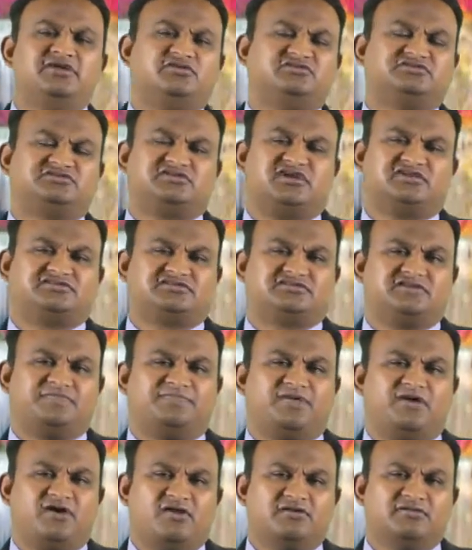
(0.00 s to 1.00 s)
you trust
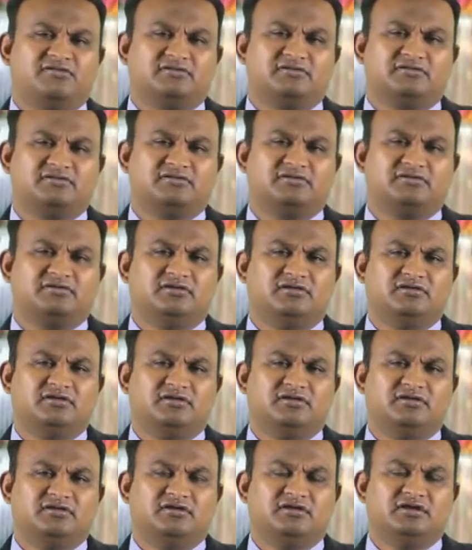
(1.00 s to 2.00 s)
upon?
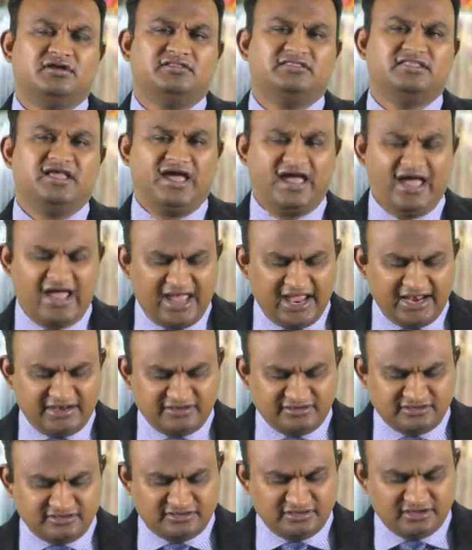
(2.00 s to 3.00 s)
The
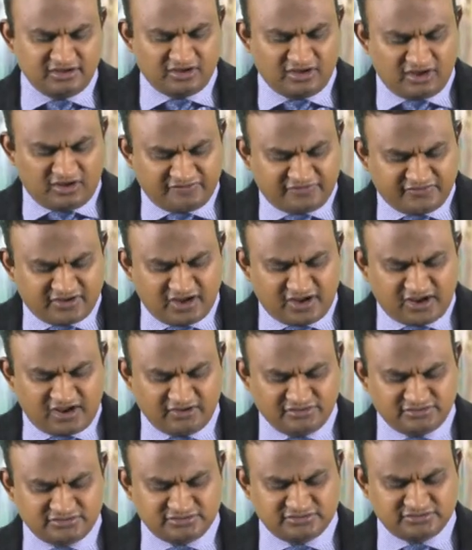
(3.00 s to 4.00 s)
hand of God.